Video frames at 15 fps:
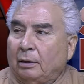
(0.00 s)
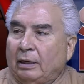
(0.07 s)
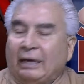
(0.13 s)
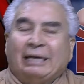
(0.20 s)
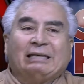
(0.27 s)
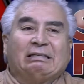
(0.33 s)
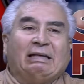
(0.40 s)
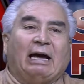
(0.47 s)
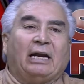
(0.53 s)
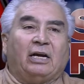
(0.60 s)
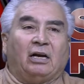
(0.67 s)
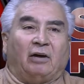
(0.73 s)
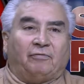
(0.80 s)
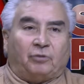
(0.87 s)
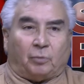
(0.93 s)
Is that
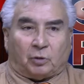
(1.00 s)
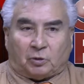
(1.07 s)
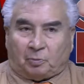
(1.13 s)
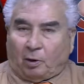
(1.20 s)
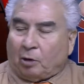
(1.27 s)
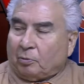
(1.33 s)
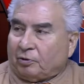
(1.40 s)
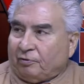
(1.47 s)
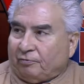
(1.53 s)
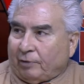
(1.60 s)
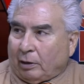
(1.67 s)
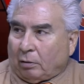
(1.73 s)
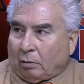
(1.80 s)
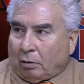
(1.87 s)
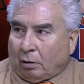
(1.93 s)
enough to respond with a
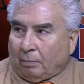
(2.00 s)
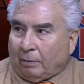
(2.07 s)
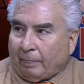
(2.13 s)
firearm?